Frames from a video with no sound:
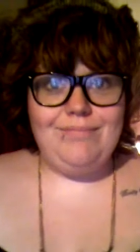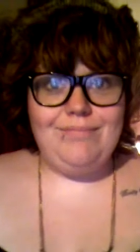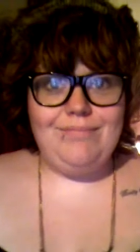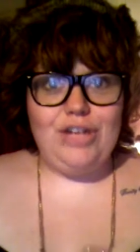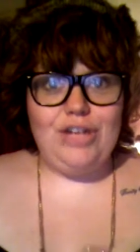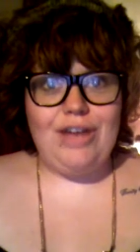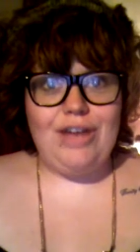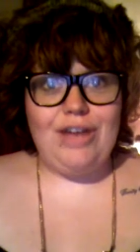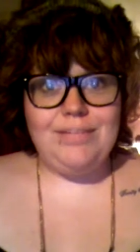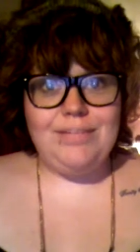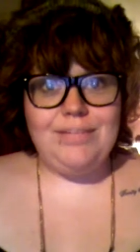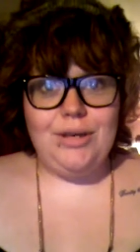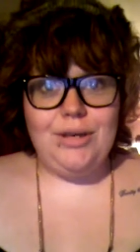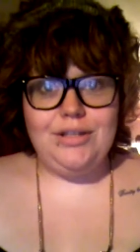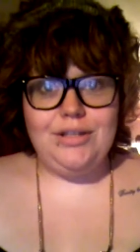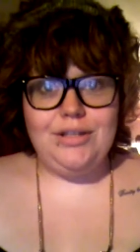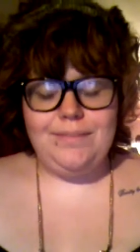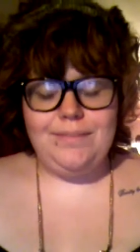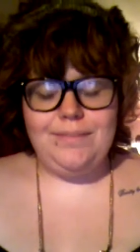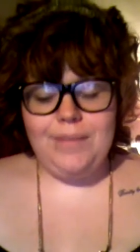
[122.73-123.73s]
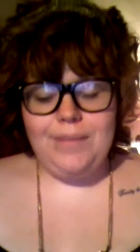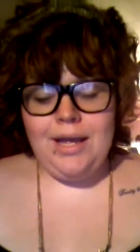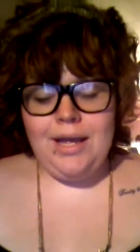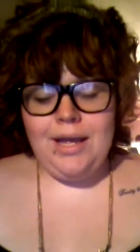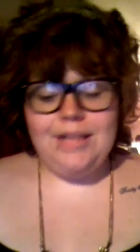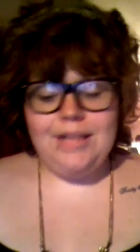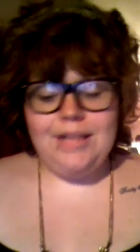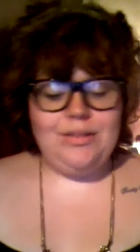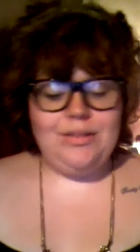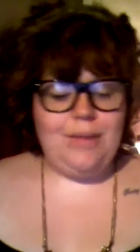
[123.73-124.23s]
a dress person,
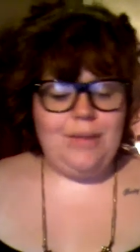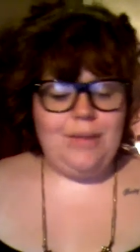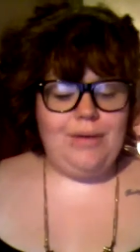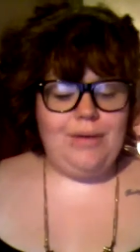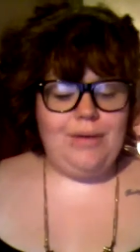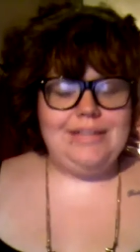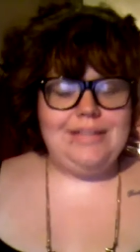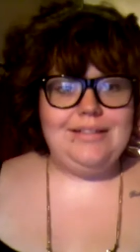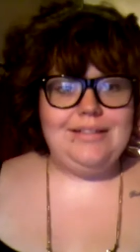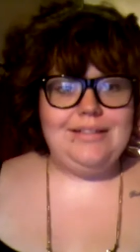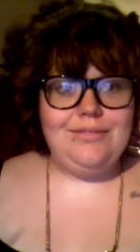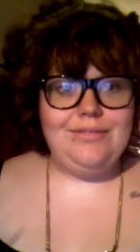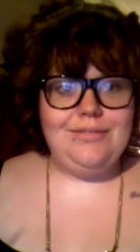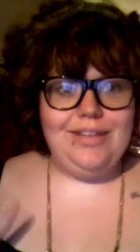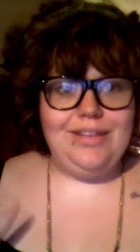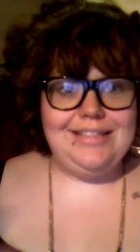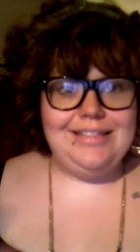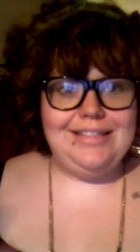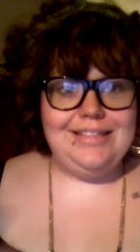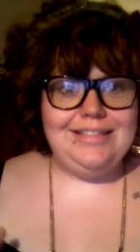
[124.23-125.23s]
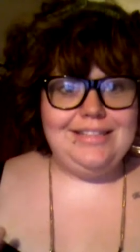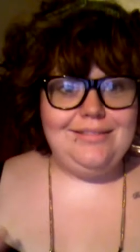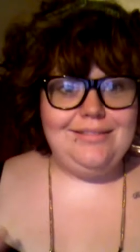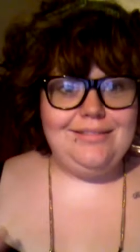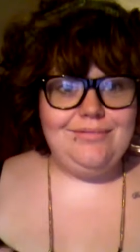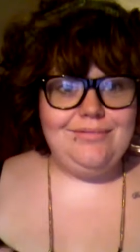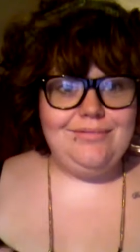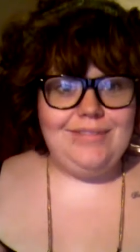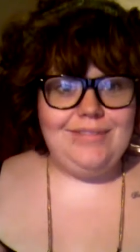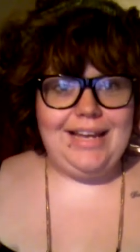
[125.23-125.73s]
so I'm always really
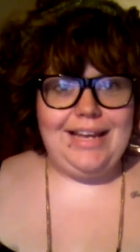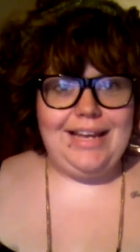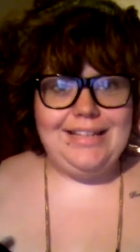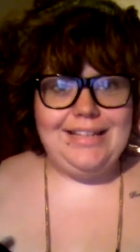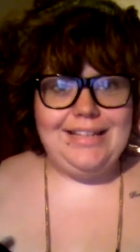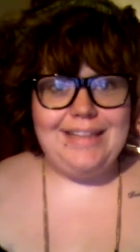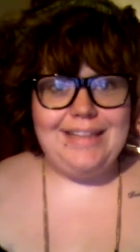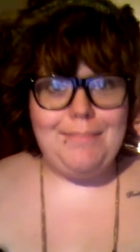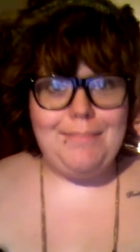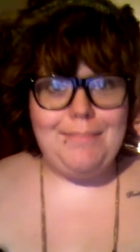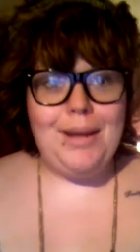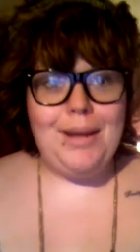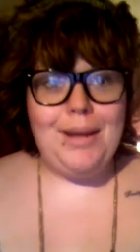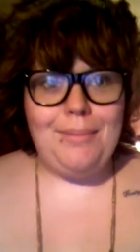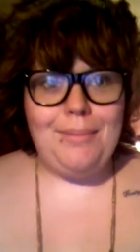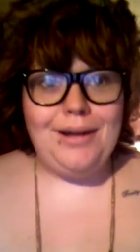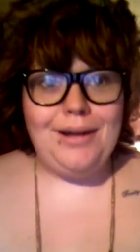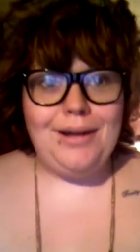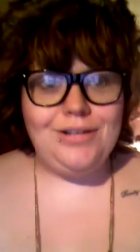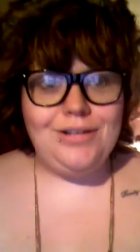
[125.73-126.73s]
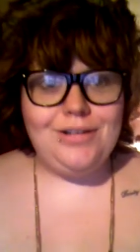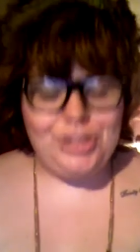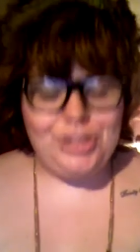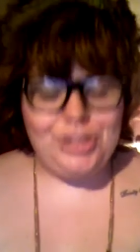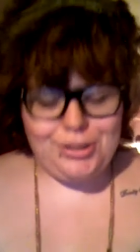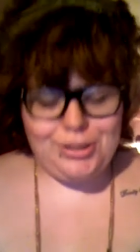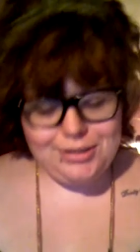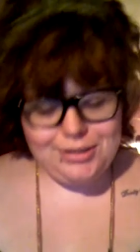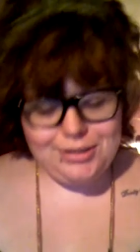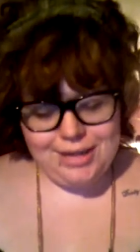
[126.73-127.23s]
like skimpy on my
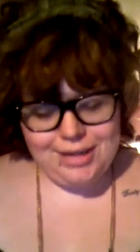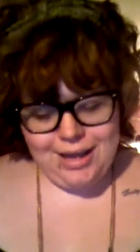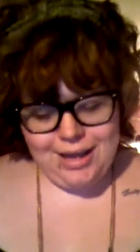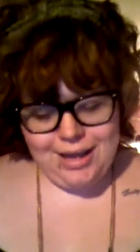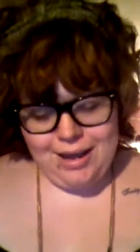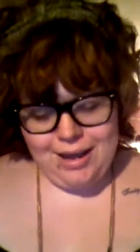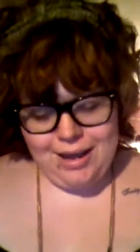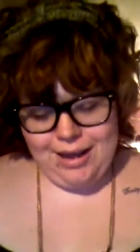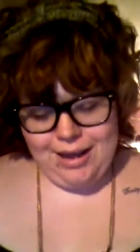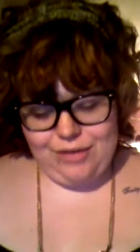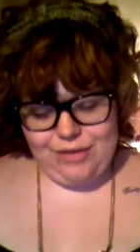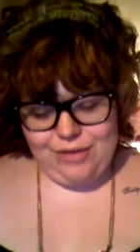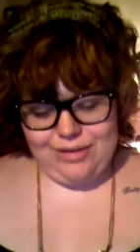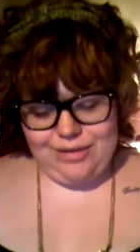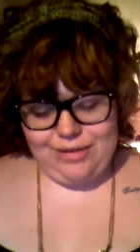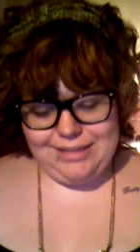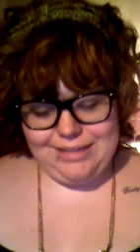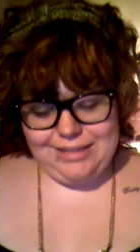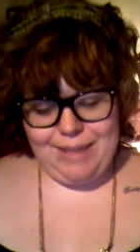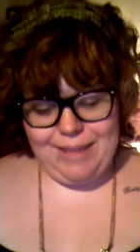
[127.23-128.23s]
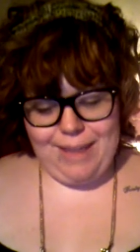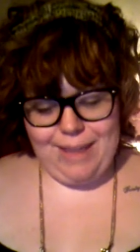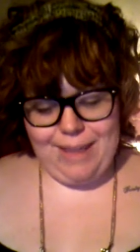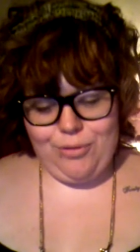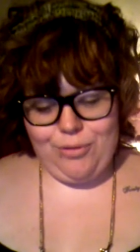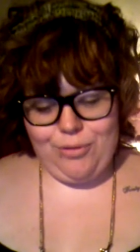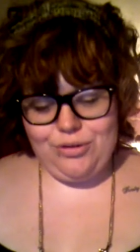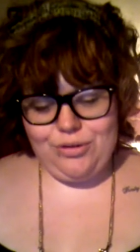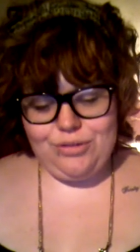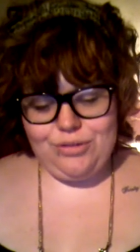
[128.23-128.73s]
shoes. I don't like to pay
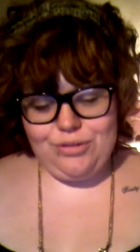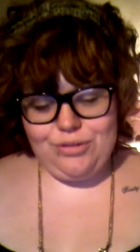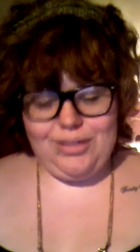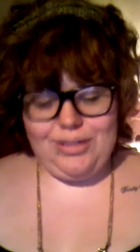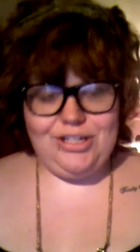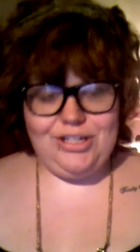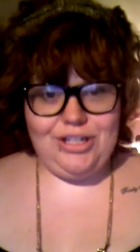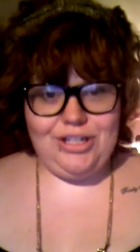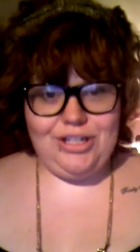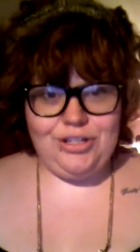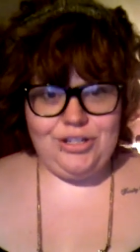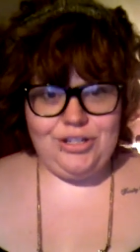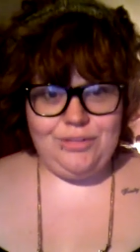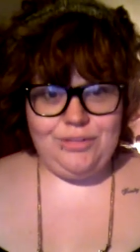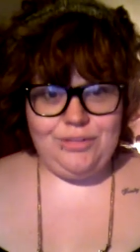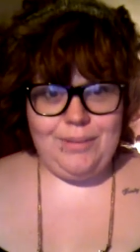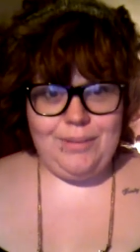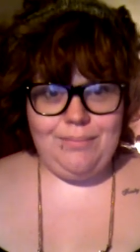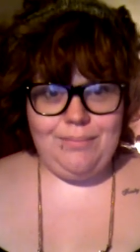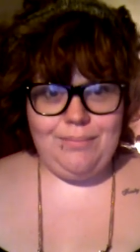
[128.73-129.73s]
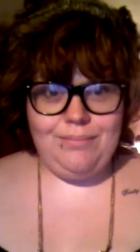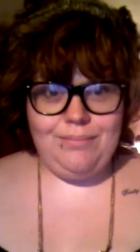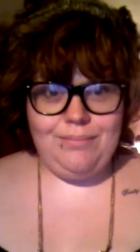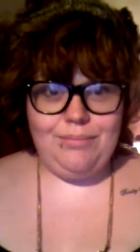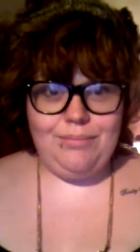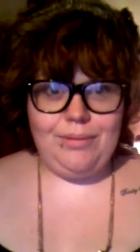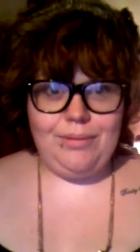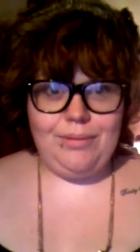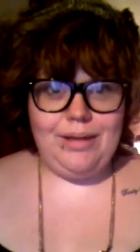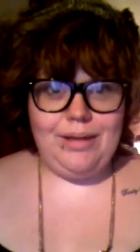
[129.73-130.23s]
much, which I should be
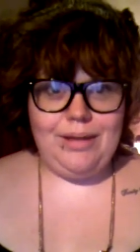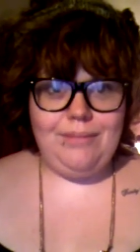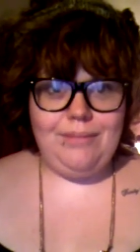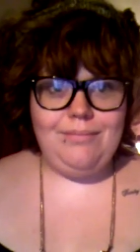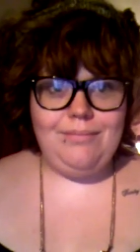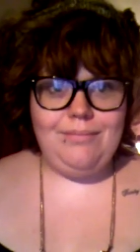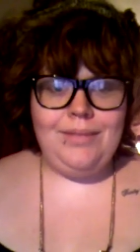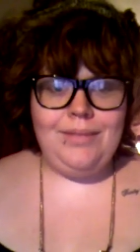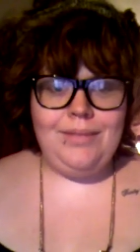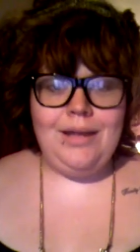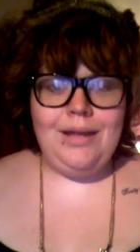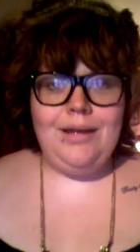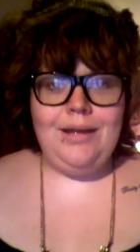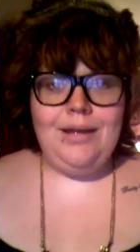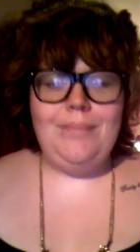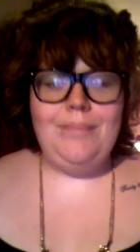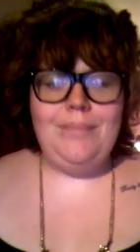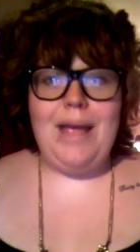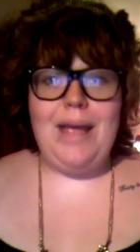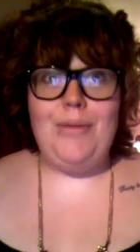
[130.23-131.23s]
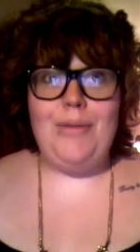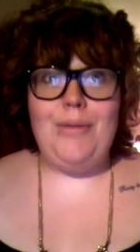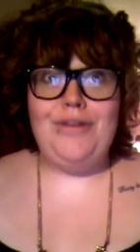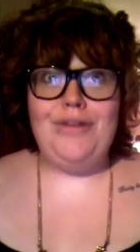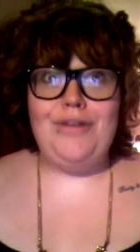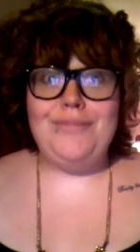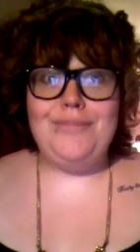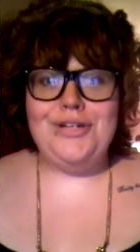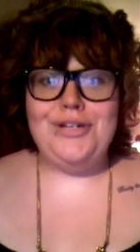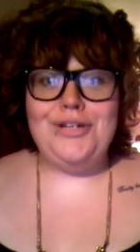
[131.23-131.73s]
probably pay more
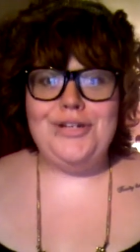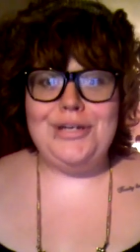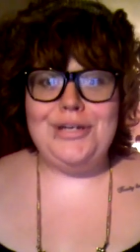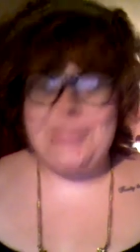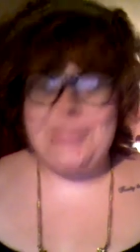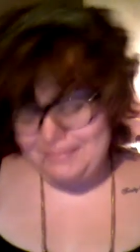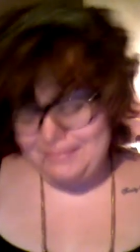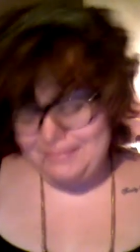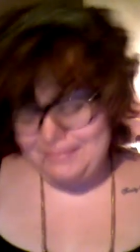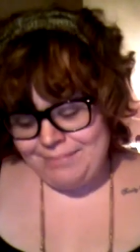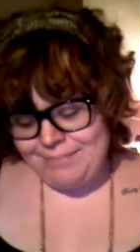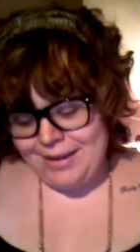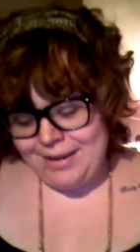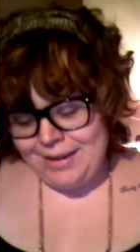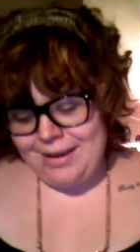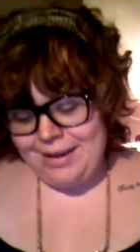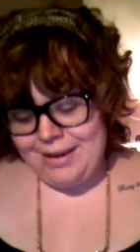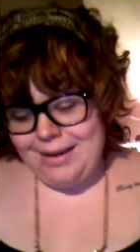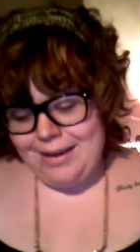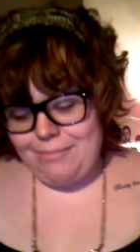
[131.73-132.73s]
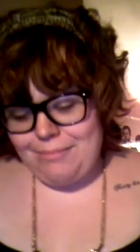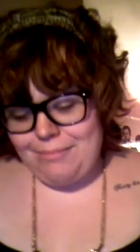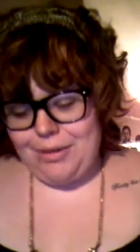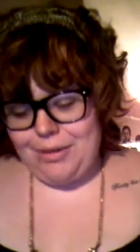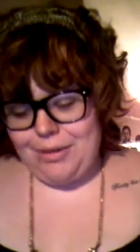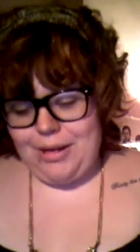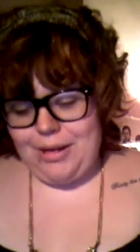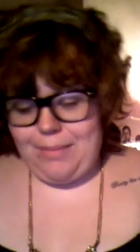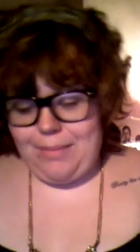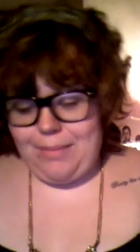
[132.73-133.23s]
for my shoes. But
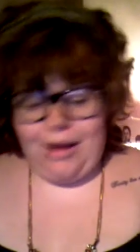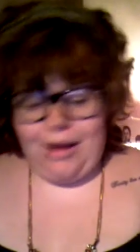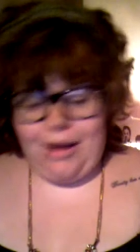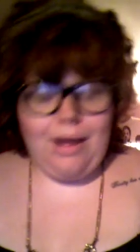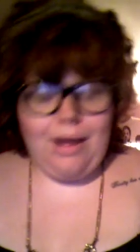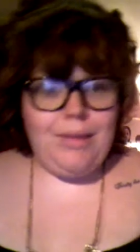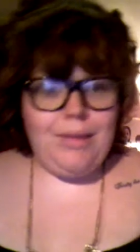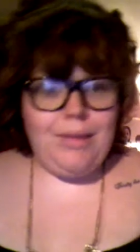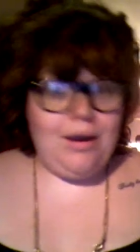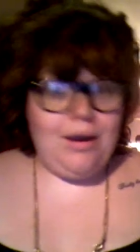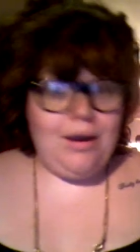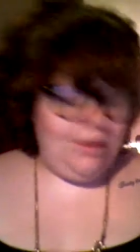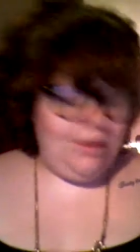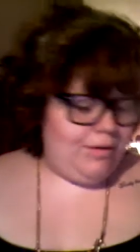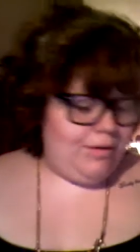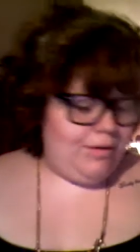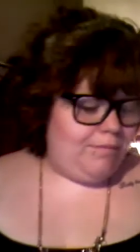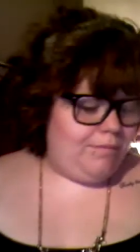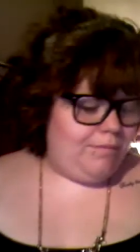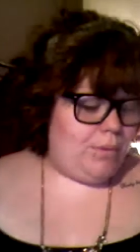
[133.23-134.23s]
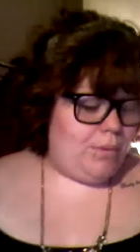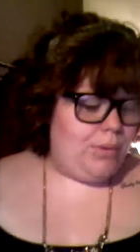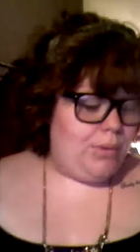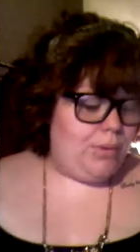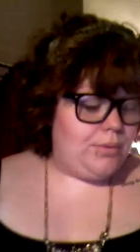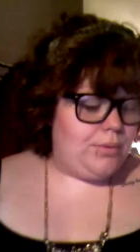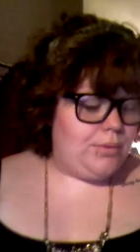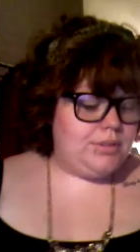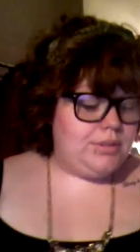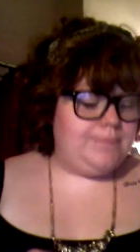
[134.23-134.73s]
I got a pair of
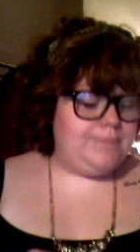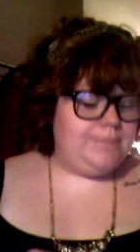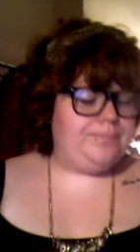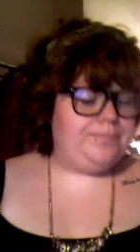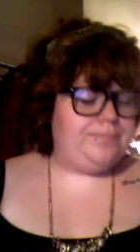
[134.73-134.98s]
boots